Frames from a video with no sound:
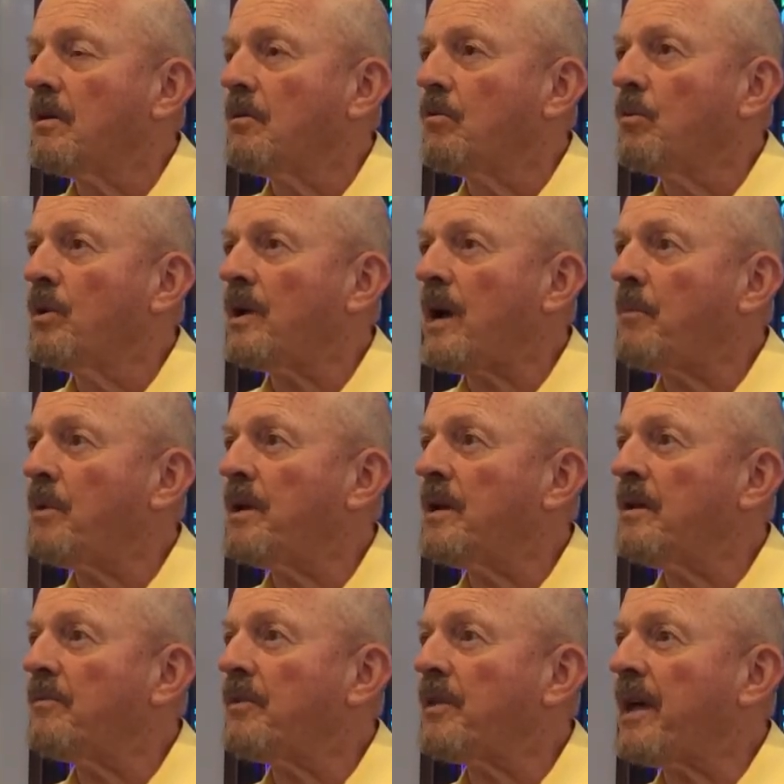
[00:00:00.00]
when I went
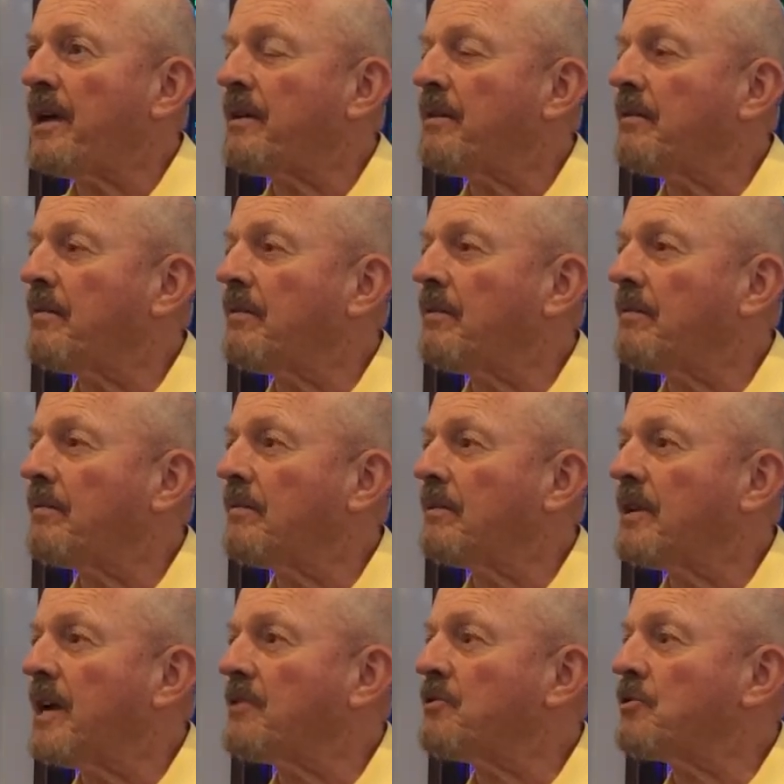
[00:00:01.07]
in for that
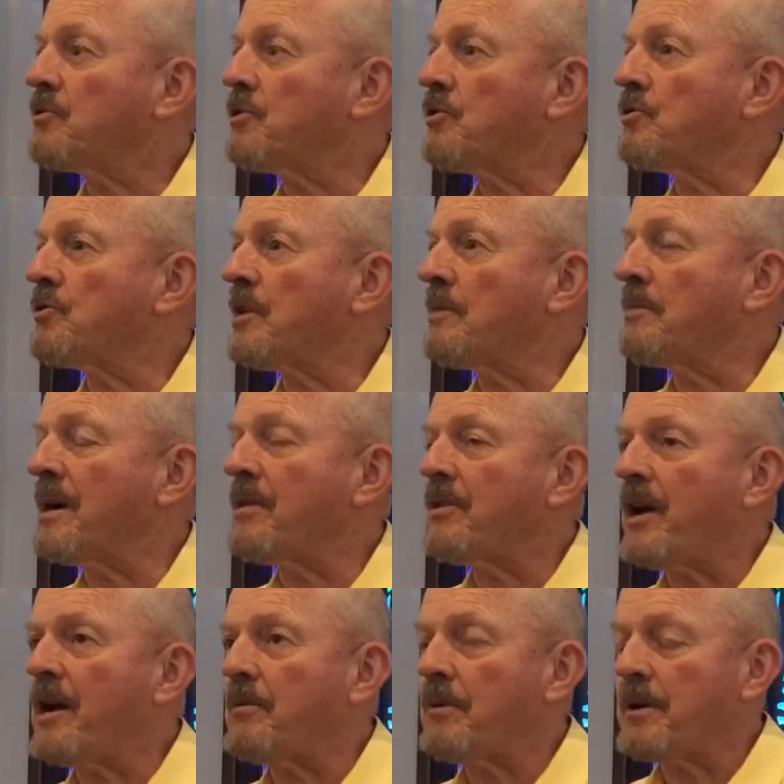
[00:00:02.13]
cancer surgery on my
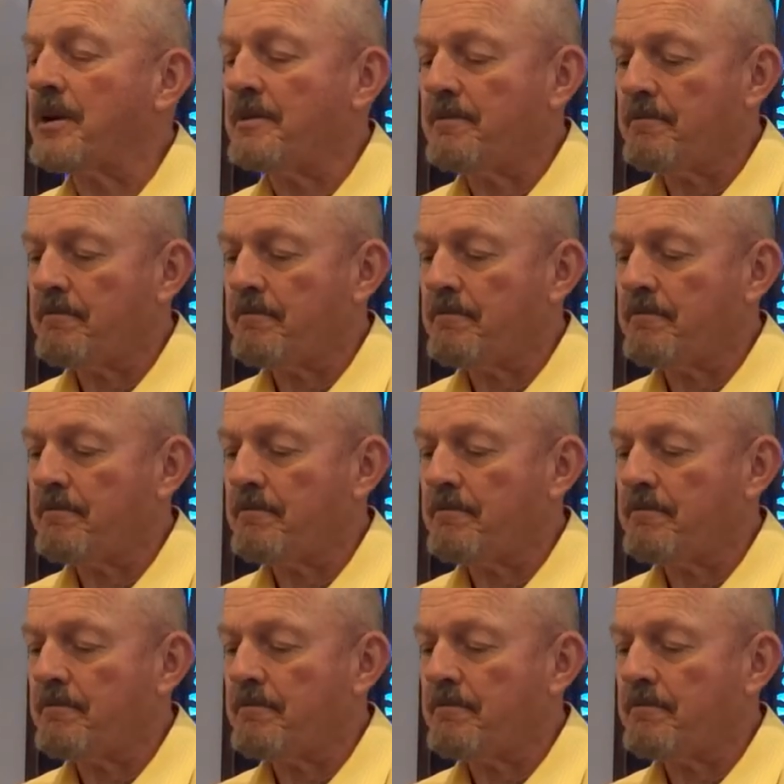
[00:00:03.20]
thyroid,